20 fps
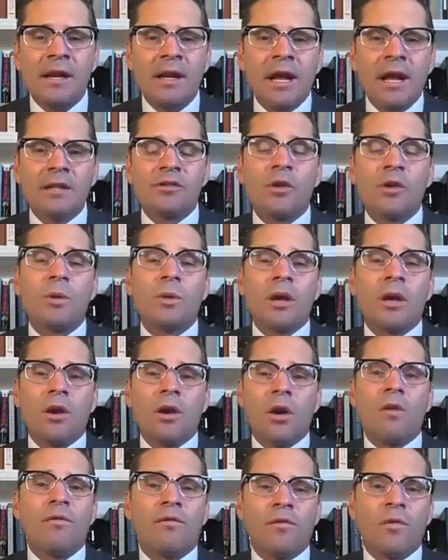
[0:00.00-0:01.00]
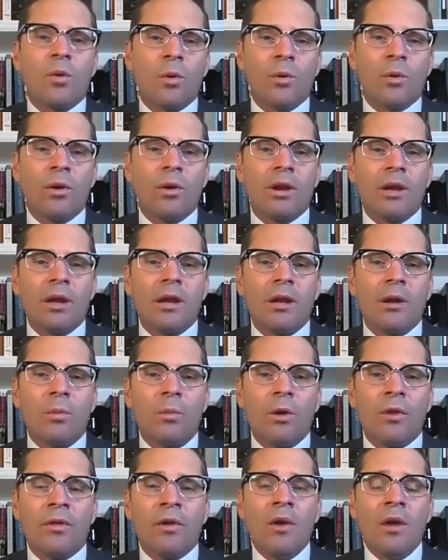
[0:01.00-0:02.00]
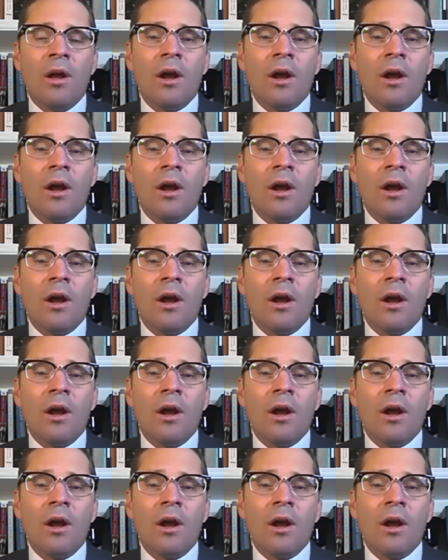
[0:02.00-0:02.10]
And so we can go forward with